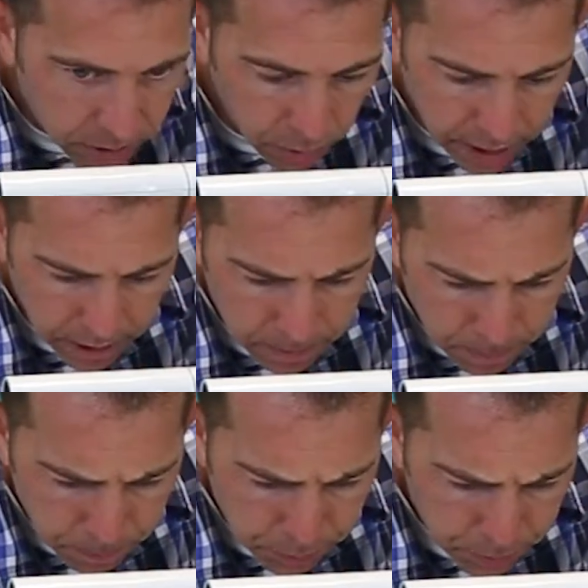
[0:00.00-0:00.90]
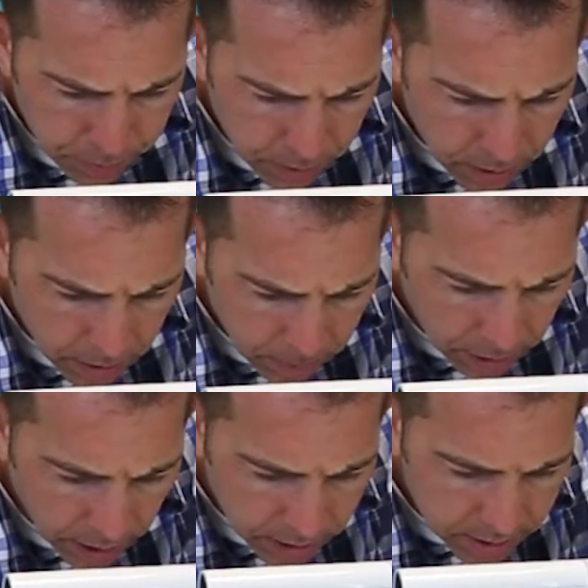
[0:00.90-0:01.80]
squared
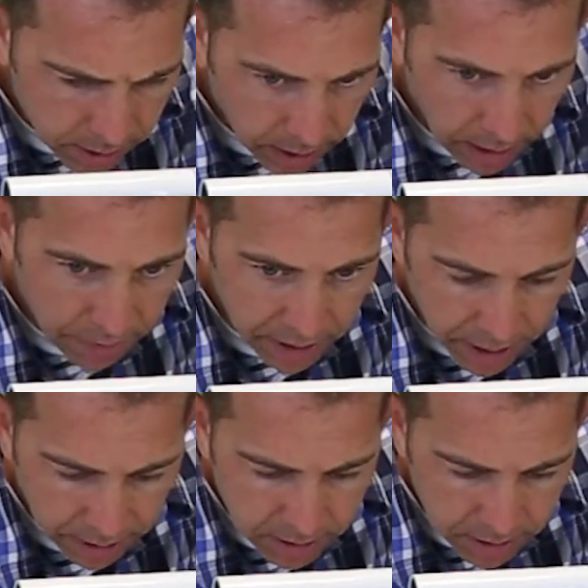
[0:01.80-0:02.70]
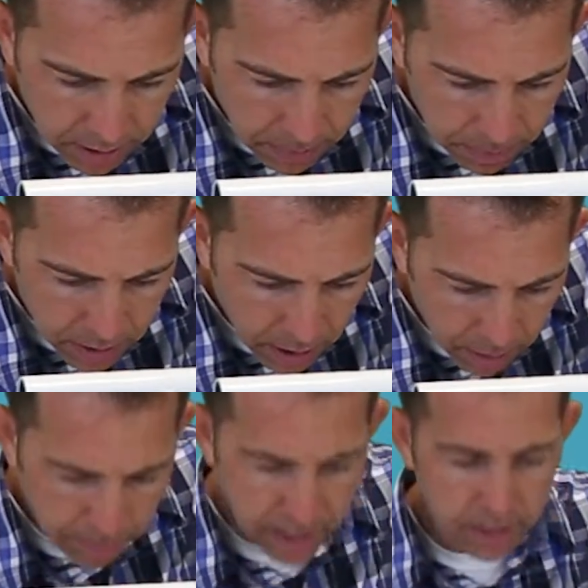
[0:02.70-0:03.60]
plus 11x
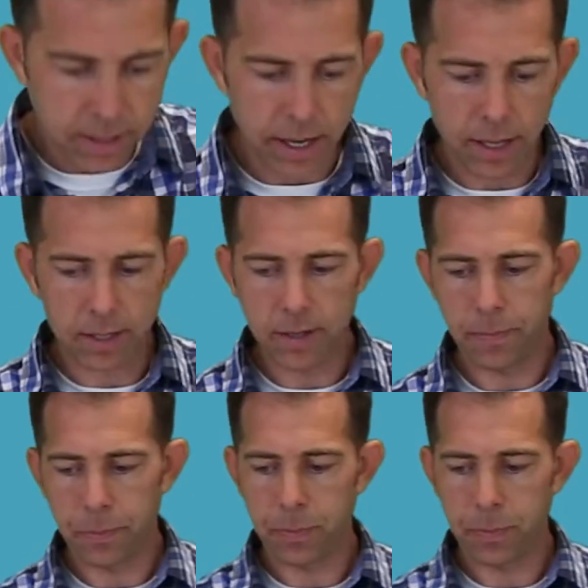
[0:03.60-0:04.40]
minus 6.